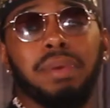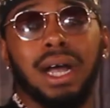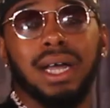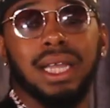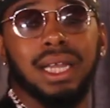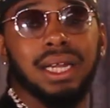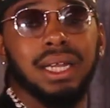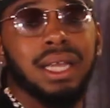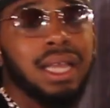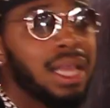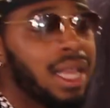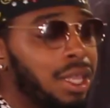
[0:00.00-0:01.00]
pile air
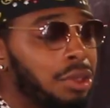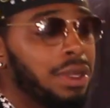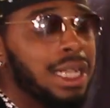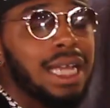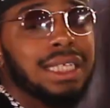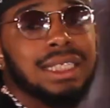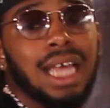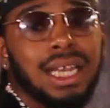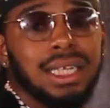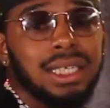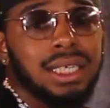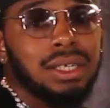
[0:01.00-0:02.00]
and you done got inside
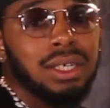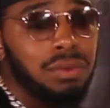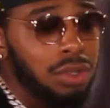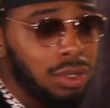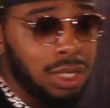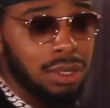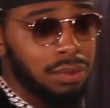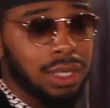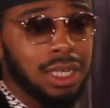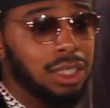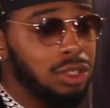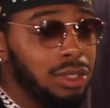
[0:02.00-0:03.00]
a deal. And when you deal
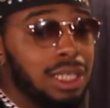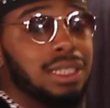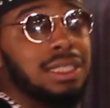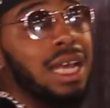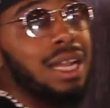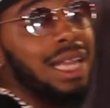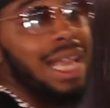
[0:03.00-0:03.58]
with us, you get inside a